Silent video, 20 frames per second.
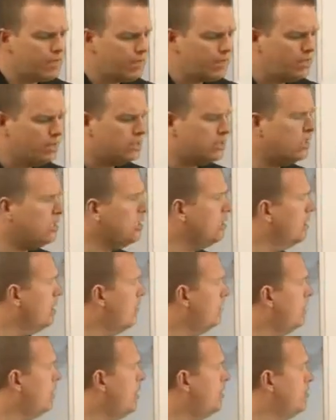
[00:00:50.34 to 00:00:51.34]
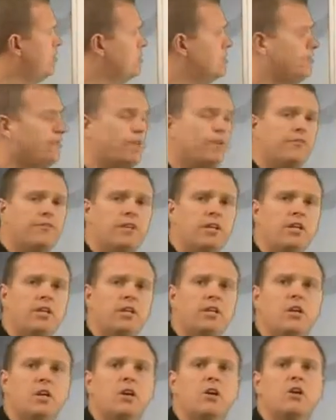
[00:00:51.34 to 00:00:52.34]
The ZD1100 is 50,
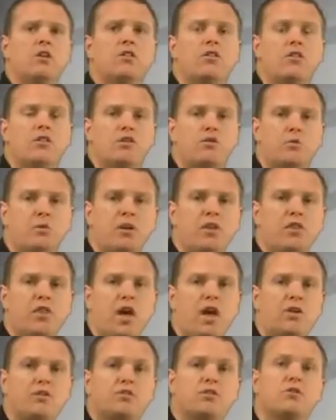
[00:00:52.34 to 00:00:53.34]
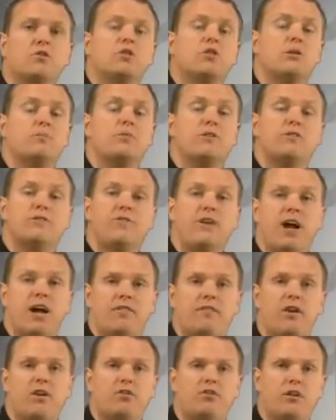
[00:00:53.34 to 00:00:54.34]
the 3000 goes up to
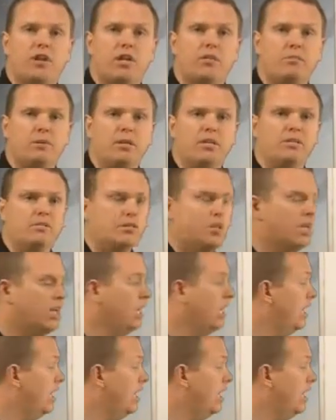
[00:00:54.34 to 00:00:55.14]
500 APs,